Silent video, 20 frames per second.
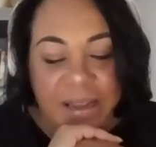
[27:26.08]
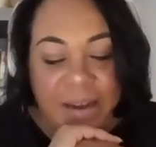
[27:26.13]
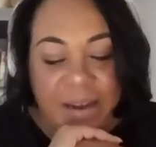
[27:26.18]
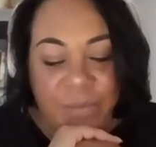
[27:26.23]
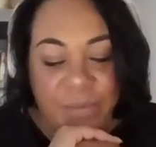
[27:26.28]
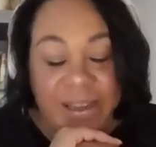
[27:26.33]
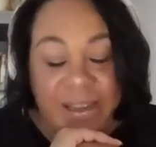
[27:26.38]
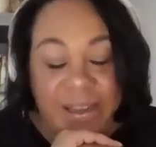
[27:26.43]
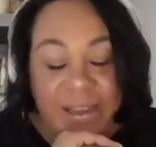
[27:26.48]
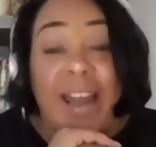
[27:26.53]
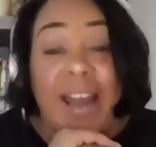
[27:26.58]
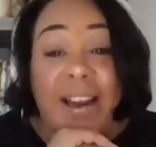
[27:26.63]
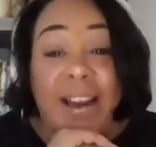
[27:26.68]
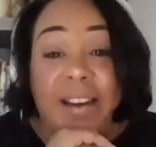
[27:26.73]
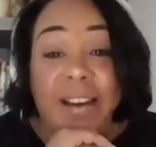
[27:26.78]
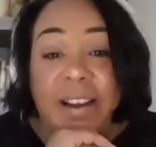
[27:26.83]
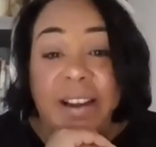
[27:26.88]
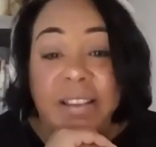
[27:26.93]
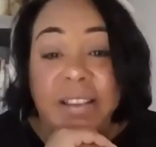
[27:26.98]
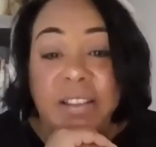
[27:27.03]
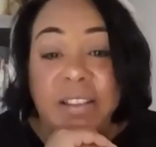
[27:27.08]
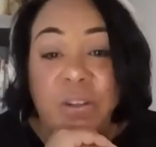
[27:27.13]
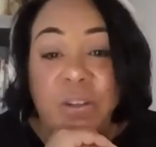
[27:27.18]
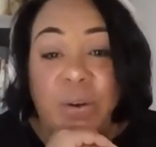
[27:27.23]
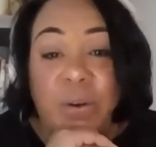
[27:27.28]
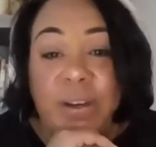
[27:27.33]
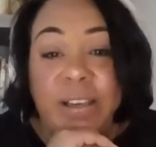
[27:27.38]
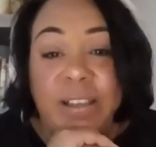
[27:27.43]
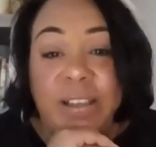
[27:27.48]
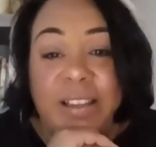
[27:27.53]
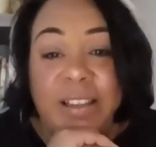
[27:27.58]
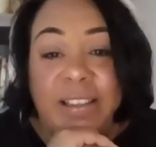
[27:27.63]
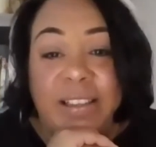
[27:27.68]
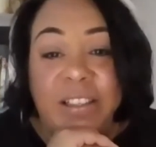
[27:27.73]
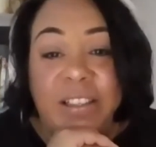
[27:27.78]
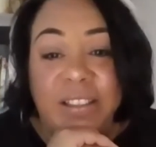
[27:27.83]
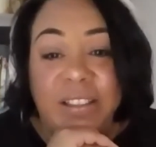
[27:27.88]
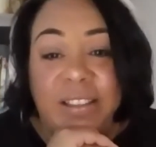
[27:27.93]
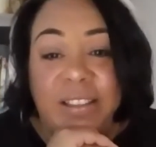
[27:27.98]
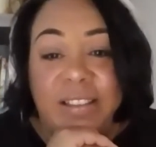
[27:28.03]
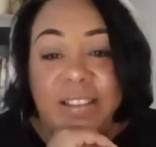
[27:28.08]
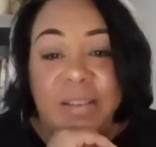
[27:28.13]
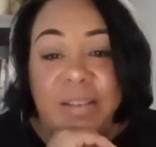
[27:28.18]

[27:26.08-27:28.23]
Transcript: we can, and story collection is